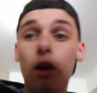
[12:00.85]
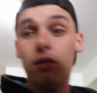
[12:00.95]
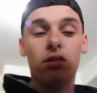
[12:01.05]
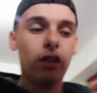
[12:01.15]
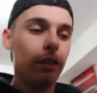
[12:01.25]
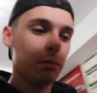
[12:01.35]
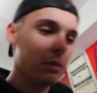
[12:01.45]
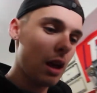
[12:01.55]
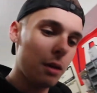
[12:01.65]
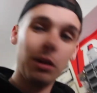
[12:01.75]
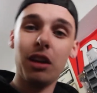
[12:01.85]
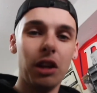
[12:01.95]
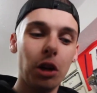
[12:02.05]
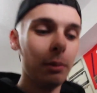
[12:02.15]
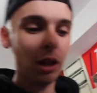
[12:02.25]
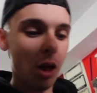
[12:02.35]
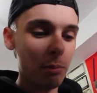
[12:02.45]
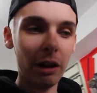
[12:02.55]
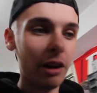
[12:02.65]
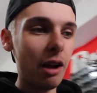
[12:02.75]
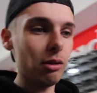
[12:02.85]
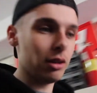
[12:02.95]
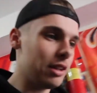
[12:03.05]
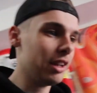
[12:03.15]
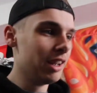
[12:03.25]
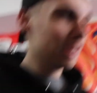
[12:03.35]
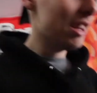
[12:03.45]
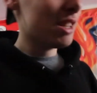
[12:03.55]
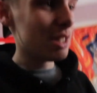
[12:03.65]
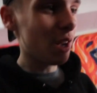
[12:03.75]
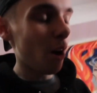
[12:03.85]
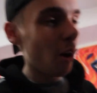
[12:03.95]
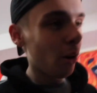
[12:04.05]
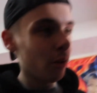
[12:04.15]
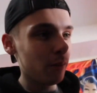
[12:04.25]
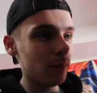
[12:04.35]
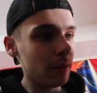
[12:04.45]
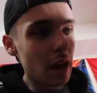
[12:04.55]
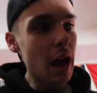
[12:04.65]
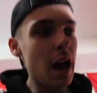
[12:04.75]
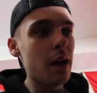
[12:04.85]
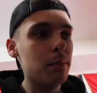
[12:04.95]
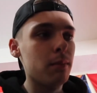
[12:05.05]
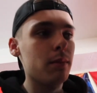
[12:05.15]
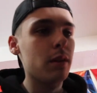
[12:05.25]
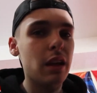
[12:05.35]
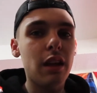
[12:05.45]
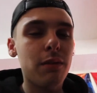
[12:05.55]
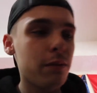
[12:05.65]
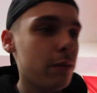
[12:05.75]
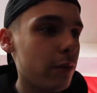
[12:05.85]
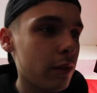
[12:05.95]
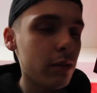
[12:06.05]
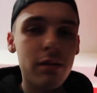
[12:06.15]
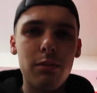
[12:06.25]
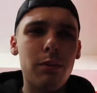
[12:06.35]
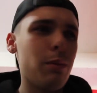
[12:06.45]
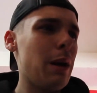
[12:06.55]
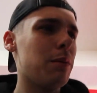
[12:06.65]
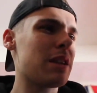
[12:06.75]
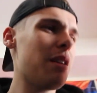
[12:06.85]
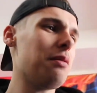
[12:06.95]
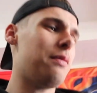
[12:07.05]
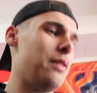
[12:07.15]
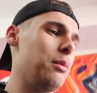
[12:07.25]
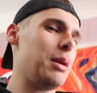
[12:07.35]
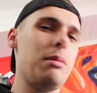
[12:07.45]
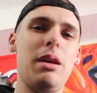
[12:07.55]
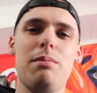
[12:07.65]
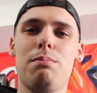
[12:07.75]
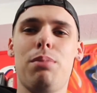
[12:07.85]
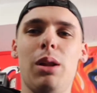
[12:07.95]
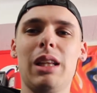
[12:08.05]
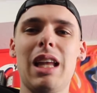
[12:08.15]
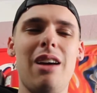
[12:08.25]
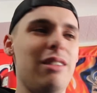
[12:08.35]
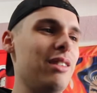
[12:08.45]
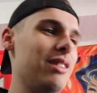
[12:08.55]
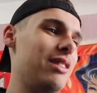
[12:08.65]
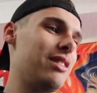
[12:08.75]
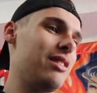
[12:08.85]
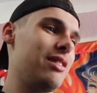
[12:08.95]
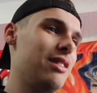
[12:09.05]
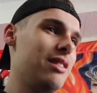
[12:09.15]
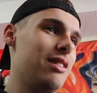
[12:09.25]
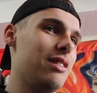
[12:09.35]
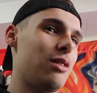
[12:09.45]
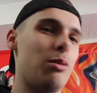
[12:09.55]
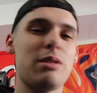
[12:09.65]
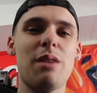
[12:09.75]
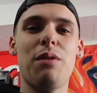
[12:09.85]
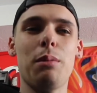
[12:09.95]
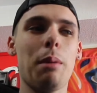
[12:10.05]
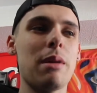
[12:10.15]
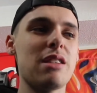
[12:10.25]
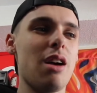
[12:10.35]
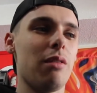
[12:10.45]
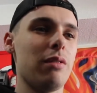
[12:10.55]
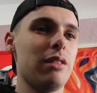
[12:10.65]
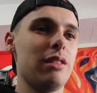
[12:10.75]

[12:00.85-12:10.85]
obviously, uh, you can hear me a lot better now. So, um, if... Wait, was I even filming me pulling that? Or was I filming myself?